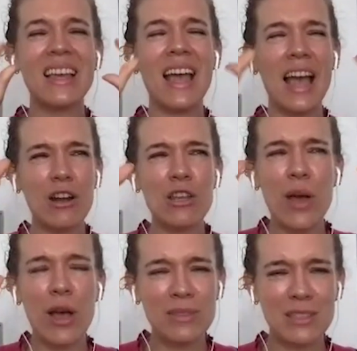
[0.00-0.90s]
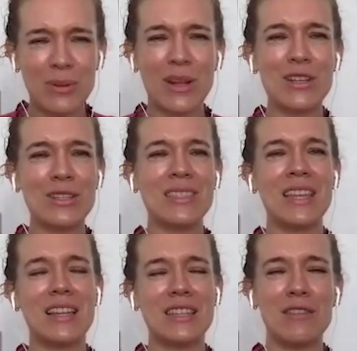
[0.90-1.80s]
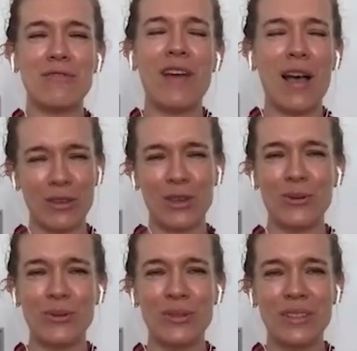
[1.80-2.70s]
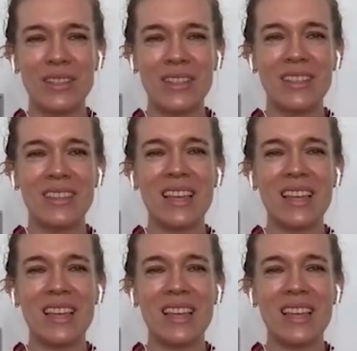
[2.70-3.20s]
how do you help someone understand the value that